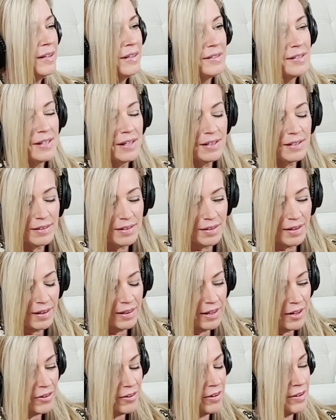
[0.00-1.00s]
seeing
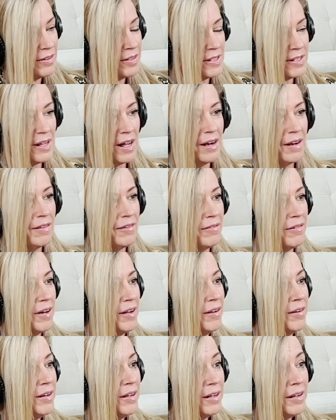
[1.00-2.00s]
litter on the side of the
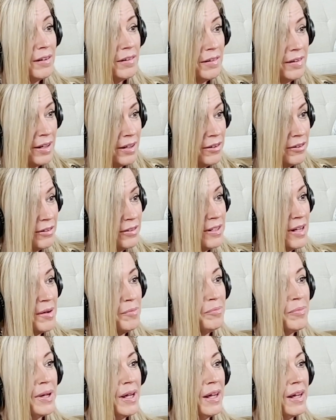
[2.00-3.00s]
road and illegal
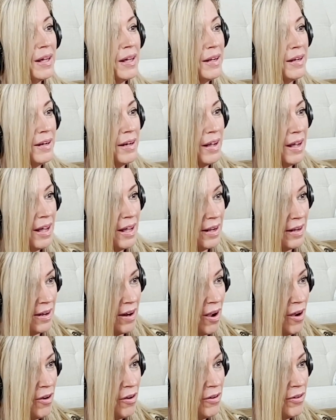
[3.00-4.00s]
dumping
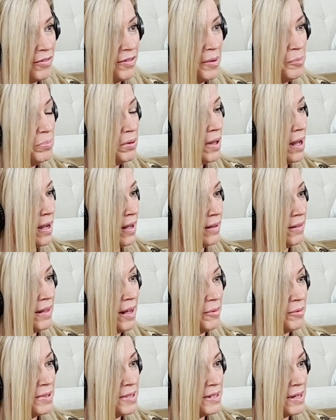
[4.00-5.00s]
and all the blight
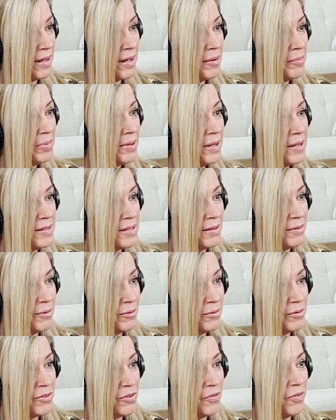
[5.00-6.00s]
that was taking place in
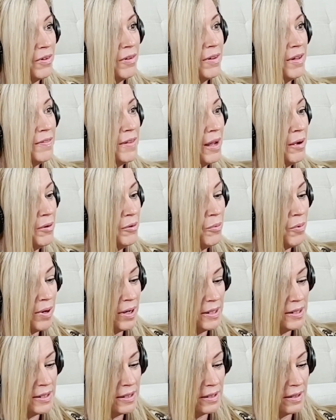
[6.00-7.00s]
Lawrenceville. And
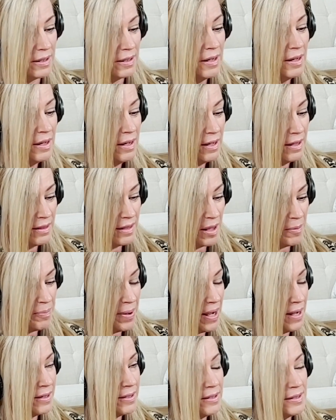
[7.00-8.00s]
they
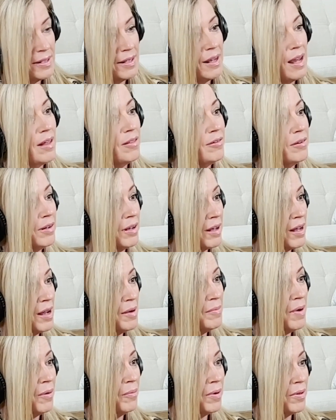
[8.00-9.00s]
banded together to
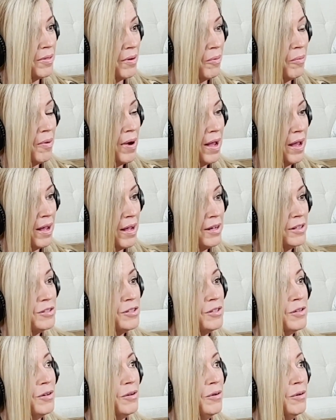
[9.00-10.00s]
come up with a way
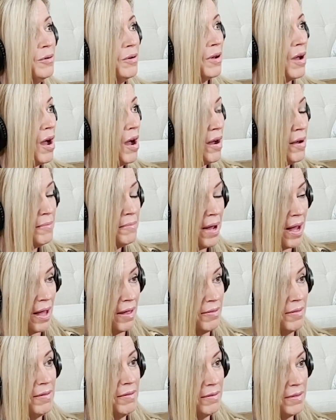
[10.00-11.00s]
to
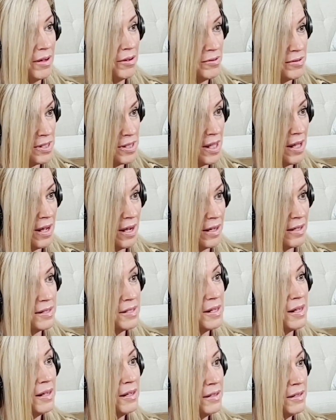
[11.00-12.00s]
combat those
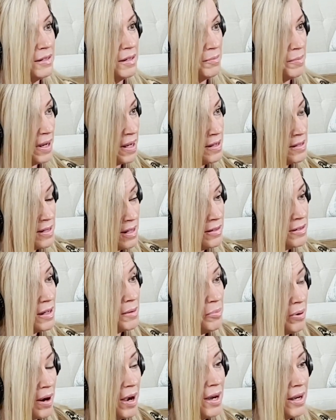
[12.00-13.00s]
things, and because they
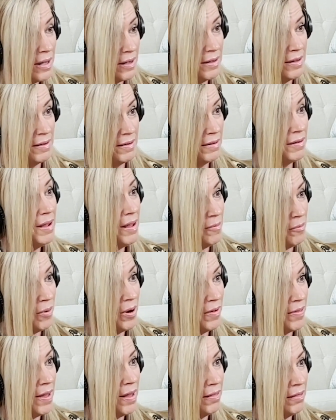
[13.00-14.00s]
took pride in
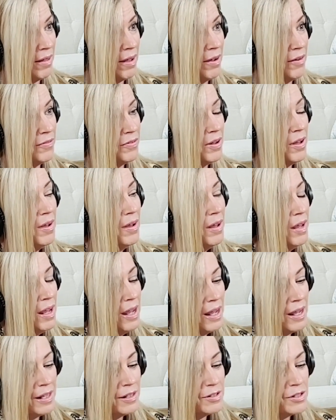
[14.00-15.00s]
where they lived. Sure.
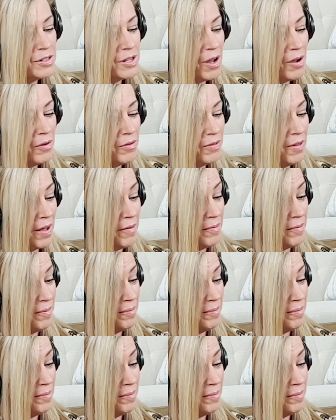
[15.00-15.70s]
And so